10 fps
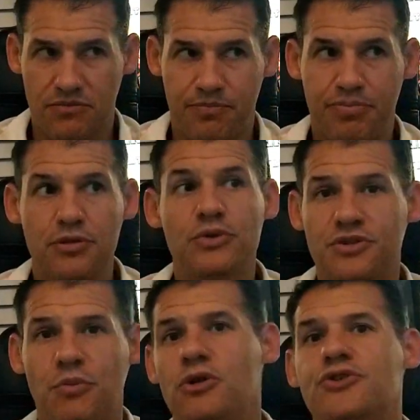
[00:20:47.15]
blue is
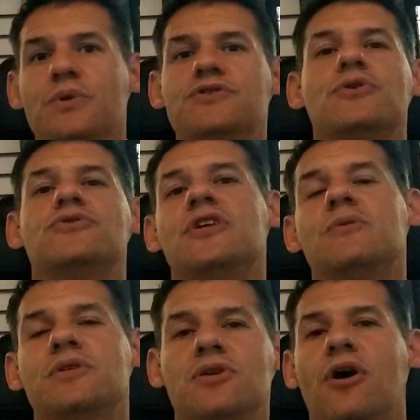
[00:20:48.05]
more so associated
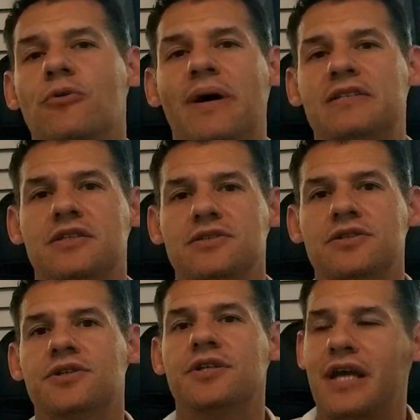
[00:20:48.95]
with the Autobots because they're
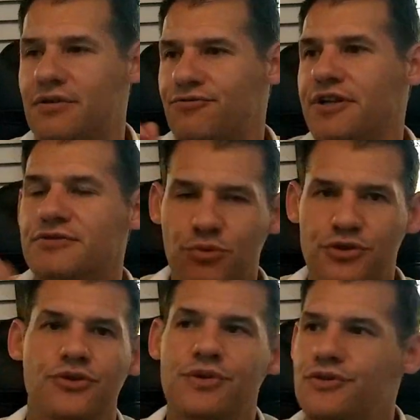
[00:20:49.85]
good, and red is more
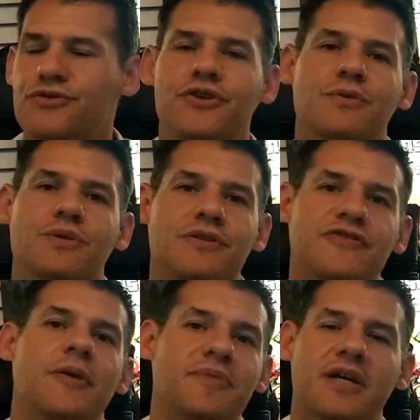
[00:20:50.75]
so associated with the
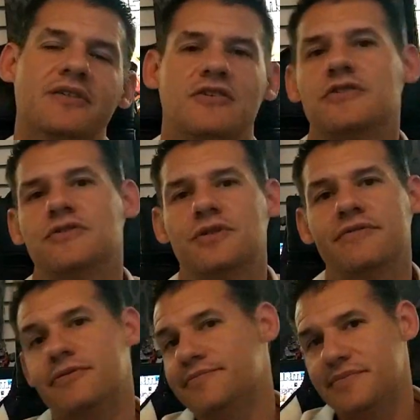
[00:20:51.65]
Decepticons because they're evil.
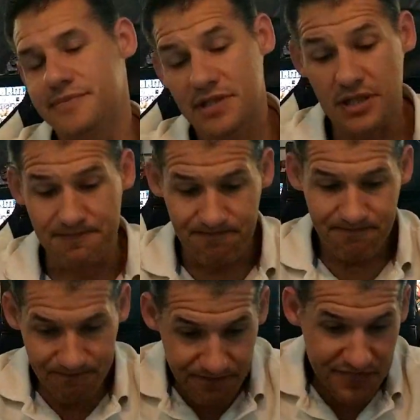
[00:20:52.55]
That's it.
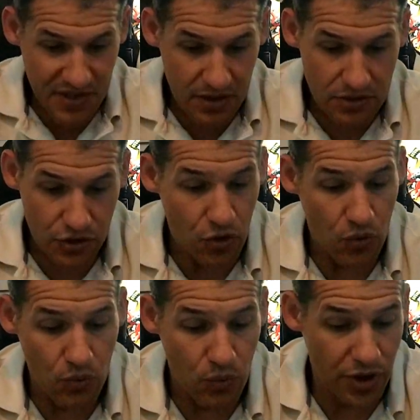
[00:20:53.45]
So
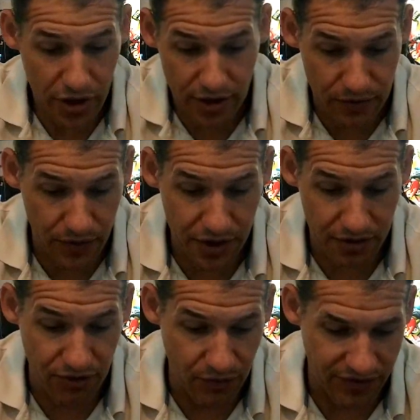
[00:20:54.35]
we're gonna
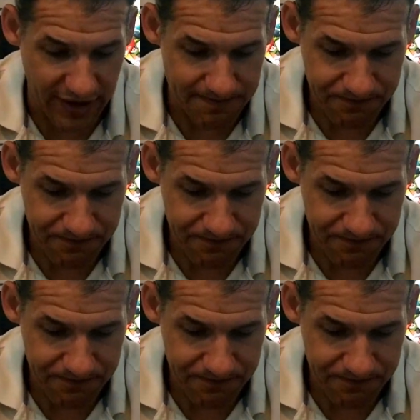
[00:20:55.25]
run with that.